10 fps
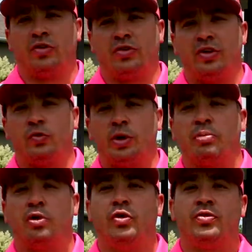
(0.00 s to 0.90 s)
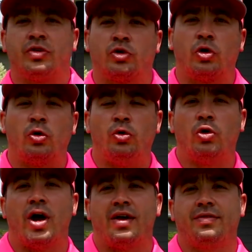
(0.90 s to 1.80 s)
seeds reproduce to grow new
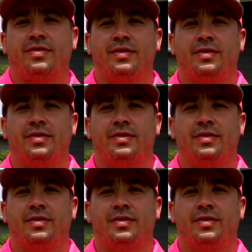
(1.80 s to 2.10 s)
grass.